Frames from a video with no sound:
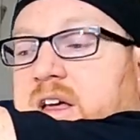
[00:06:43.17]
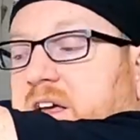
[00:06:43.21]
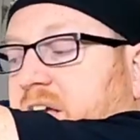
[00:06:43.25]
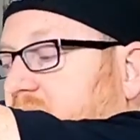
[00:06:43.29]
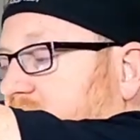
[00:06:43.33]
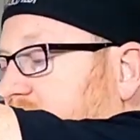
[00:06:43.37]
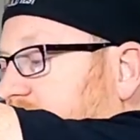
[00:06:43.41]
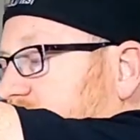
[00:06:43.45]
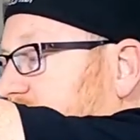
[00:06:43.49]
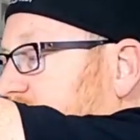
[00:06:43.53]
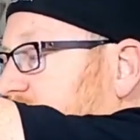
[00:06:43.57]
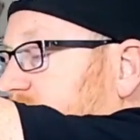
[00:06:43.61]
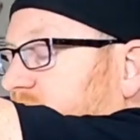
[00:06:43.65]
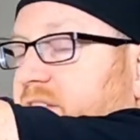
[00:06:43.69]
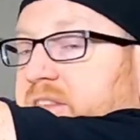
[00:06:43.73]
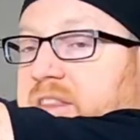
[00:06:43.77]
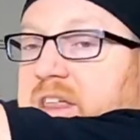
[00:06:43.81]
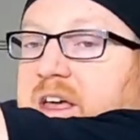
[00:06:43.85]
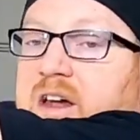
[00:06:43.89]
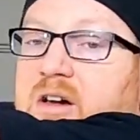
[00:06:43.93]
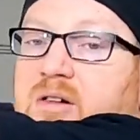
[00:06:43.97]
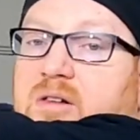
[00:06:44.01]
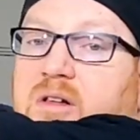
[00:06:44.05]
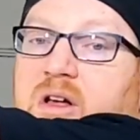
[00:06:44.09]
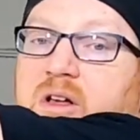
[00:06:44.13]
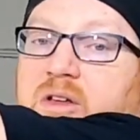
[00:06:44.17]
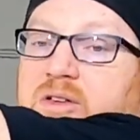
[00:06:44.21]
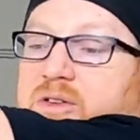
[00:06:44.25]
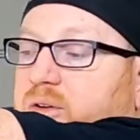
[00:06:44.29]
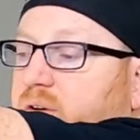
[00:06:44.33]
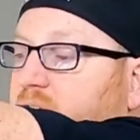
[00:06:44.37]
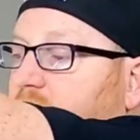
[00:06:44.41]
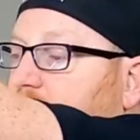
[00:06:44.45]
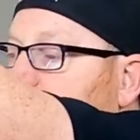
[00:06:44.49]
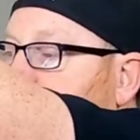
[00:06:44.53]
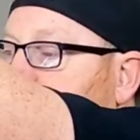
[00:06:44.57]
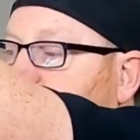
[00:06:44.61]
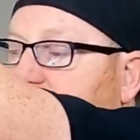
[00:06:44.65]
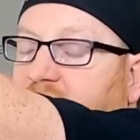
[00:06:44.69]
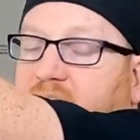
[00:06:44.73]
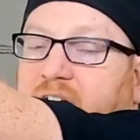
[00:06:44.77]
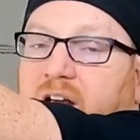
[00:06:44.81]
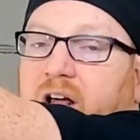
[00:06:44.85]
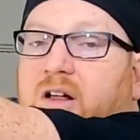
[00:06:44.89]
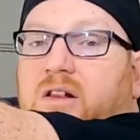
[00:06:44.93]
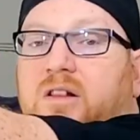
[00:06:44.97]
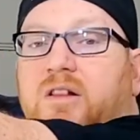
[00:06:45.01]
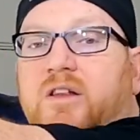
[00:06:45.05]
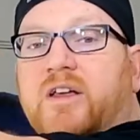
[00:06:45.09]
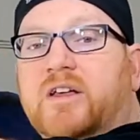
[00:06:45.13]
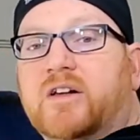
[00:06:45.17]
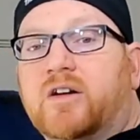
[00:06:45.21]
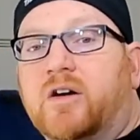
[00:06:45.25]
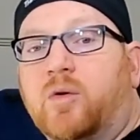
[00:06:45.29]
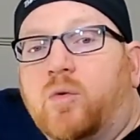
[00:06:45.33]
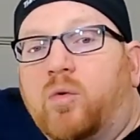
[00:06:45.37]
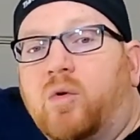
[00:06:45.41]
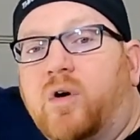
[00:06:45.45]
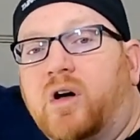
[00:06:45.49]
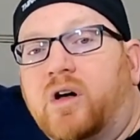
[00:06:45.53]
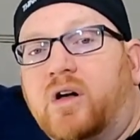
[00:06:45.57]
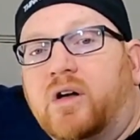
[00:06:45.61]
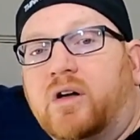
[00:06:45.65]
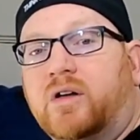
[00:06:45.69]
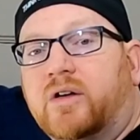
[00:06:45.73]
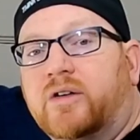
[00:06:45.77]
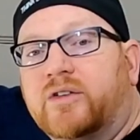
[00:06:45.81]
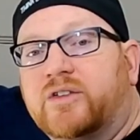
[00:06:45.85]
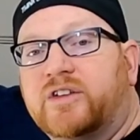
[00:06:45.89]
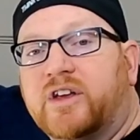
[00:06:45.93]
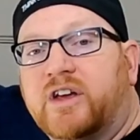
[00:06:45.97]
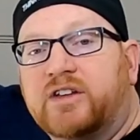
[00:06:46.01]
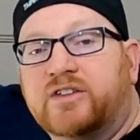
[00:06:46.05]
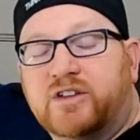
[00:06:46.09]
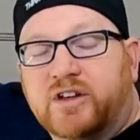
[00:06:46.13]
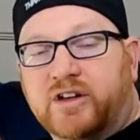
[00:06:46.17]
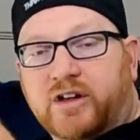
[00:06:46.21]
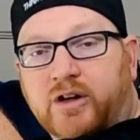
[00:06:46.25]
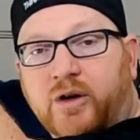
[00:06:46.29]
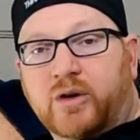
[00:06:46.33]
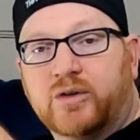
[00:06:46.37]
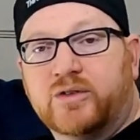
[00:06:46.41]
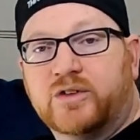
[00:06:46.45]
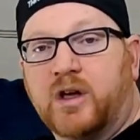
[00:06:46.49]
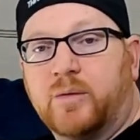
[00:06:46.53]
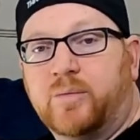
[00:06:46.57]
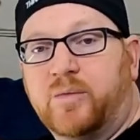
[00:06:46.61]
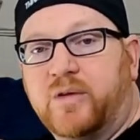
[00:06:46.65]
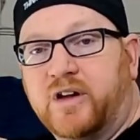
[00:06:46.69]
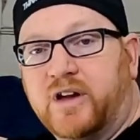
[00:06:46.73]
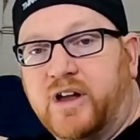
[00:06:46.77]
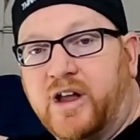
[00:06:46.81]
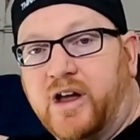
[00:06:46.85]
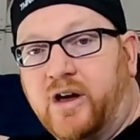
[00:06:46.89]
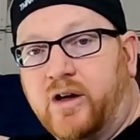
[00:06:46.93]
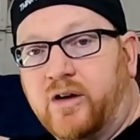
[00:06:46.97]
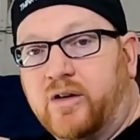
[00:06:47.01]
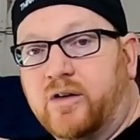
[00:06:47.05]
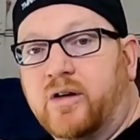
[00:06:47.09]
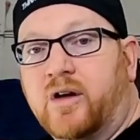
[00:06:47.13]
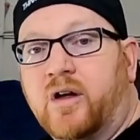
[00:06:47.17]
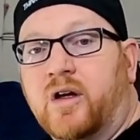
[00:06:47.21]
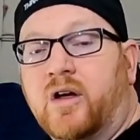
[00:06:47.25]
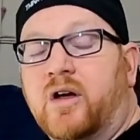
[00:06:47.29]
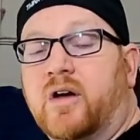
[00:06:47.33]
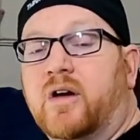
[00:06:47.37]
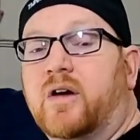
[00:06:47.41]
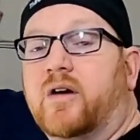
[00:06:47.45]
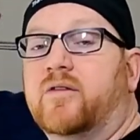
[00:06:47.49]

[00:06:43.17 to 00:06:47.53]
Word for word: And that'll also help to kind of clean our walls as it goes up and down